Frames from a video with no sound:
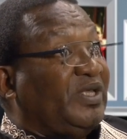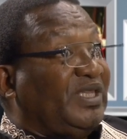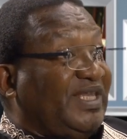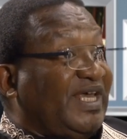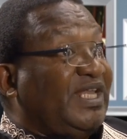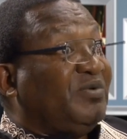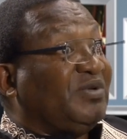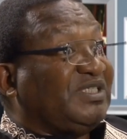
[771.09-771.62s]

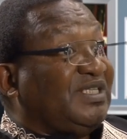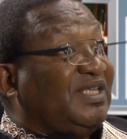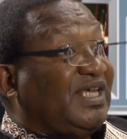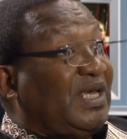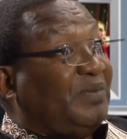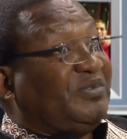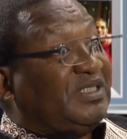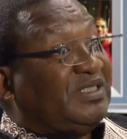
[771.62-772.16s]
Then he was still a
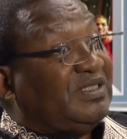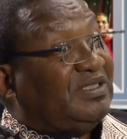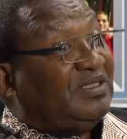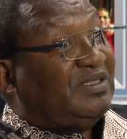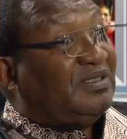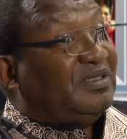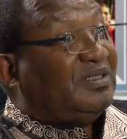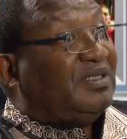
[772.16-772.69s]
captain
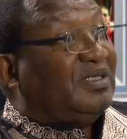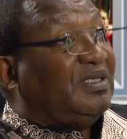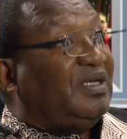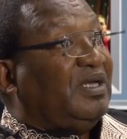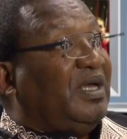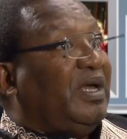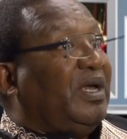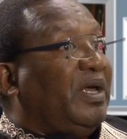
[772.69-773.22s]

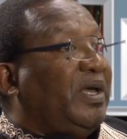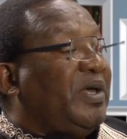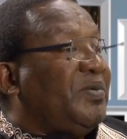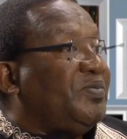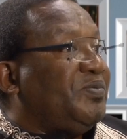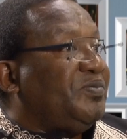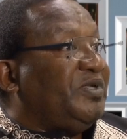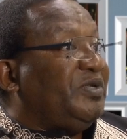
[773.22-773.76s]

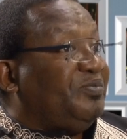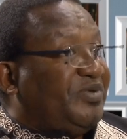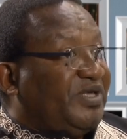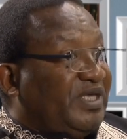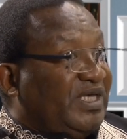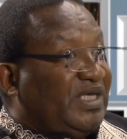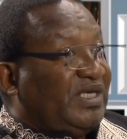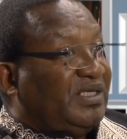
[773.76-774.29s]
in
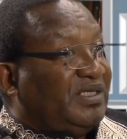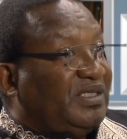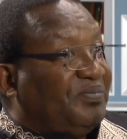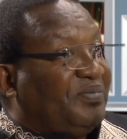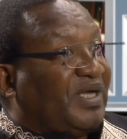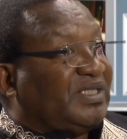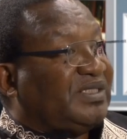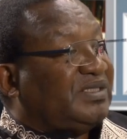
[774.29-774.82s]
PE,
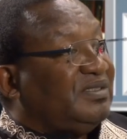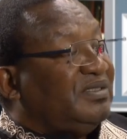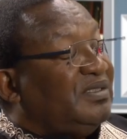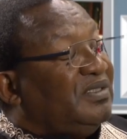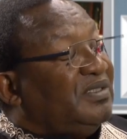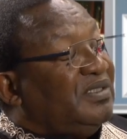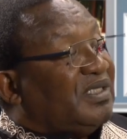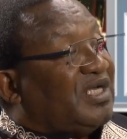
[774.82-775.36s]
but
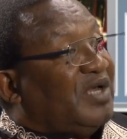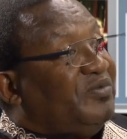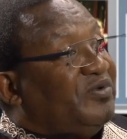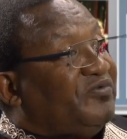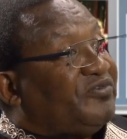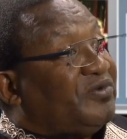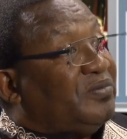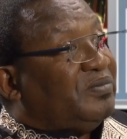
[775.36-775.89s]

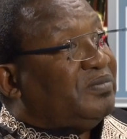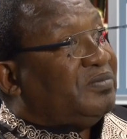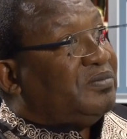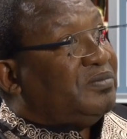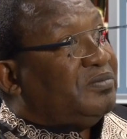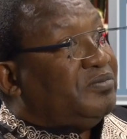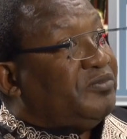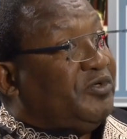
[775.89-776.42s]
coming from
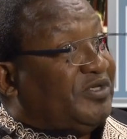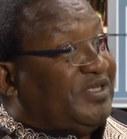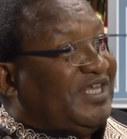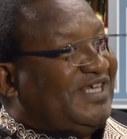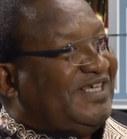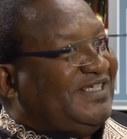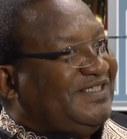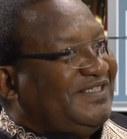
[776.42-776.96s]

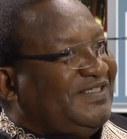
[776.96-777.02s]
Vietnam.